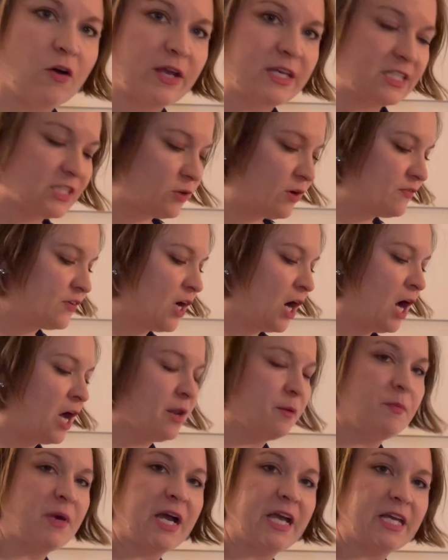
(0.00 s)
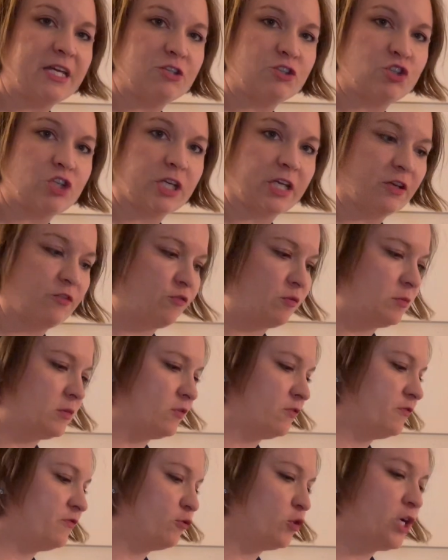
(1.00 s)
right, so I've got my chicken from the
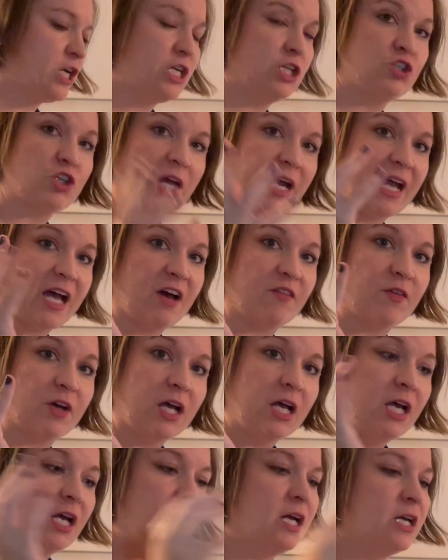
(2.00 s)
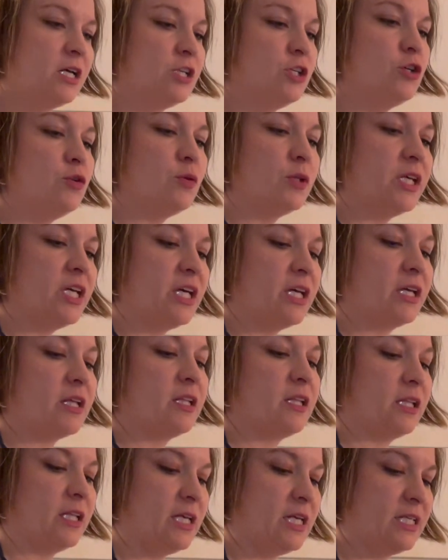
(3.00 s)
fridge. I have newly
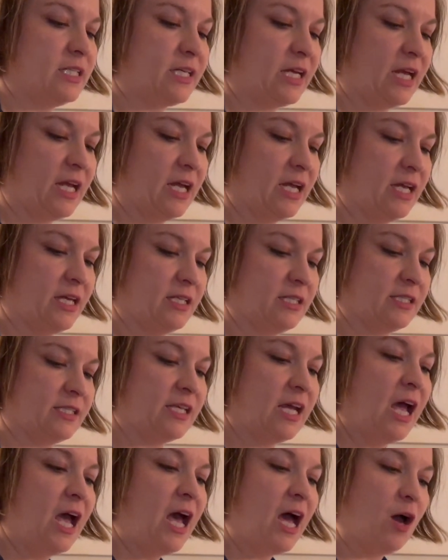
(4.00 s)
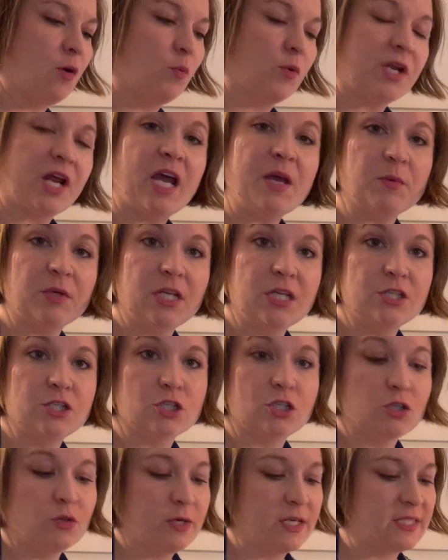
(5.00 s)
cleaned hands, and what I'm gonna
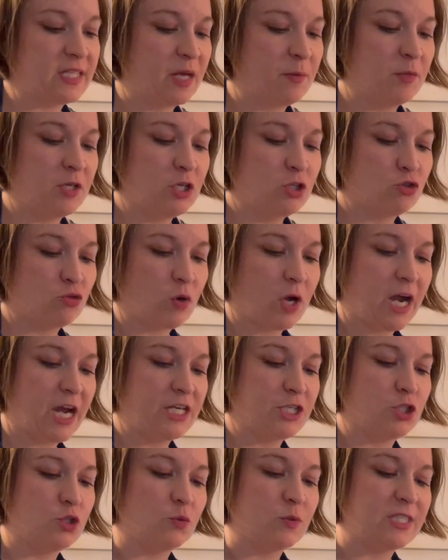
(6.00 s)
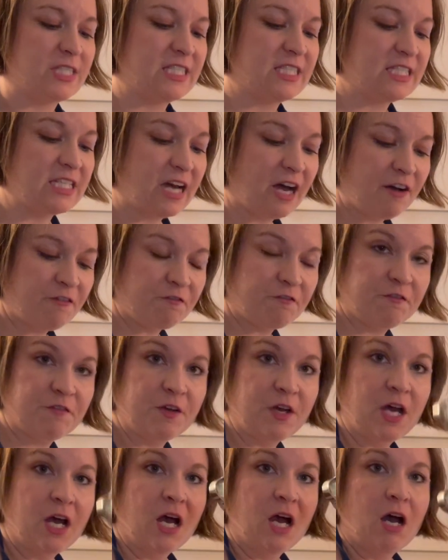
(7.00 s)
do is I'm gonna try to stuff
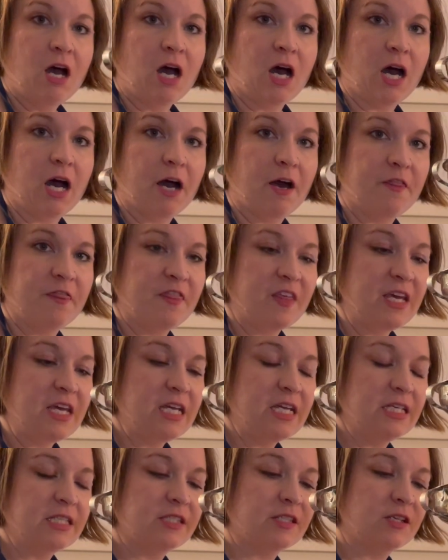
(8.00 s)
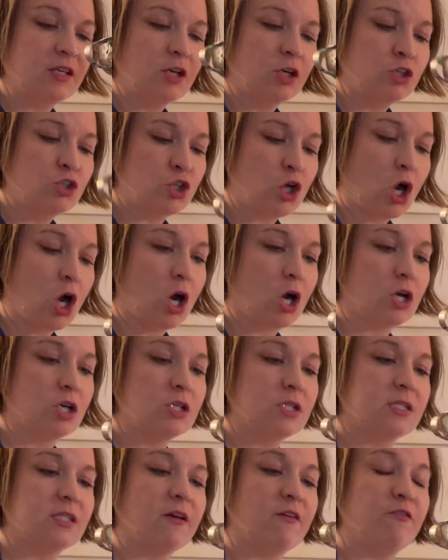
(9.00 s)
these
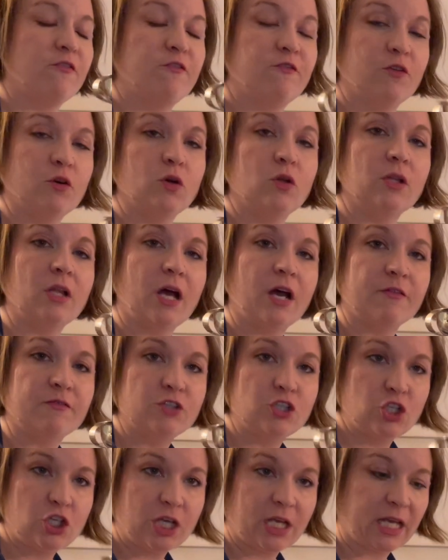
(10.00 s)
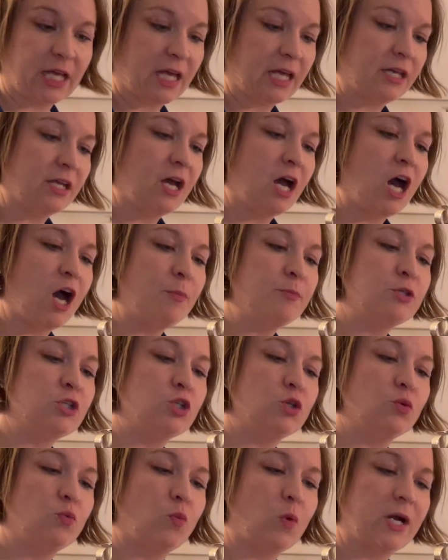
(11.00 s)
jars full of chicken up
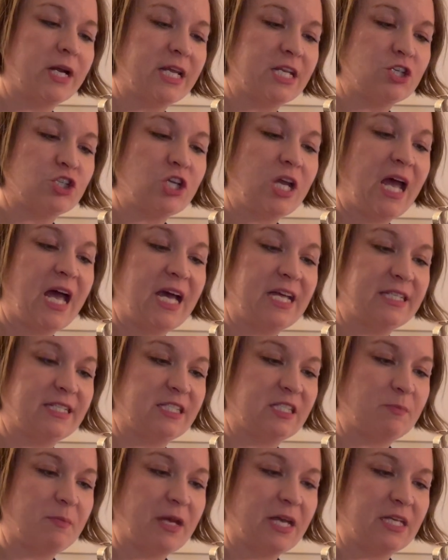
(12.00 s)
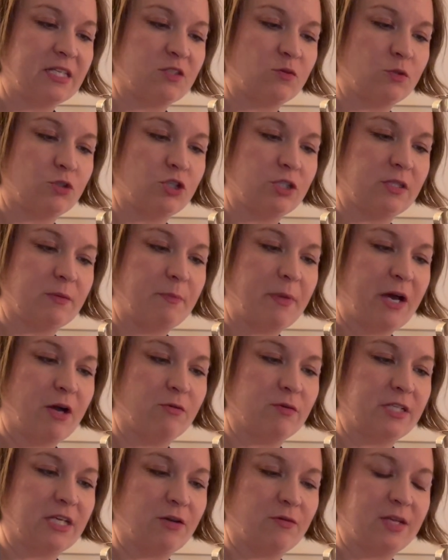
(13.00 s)
to 1-inch headspace, which is
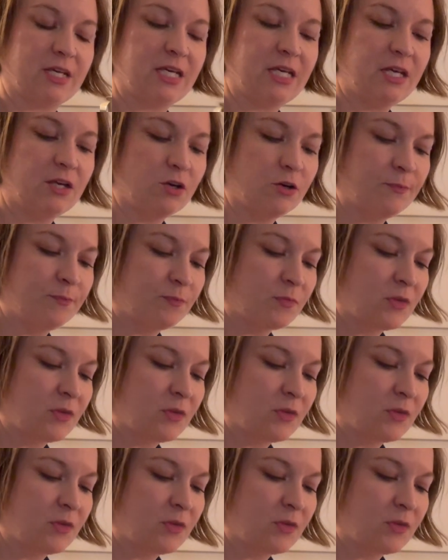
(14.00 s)
about down here.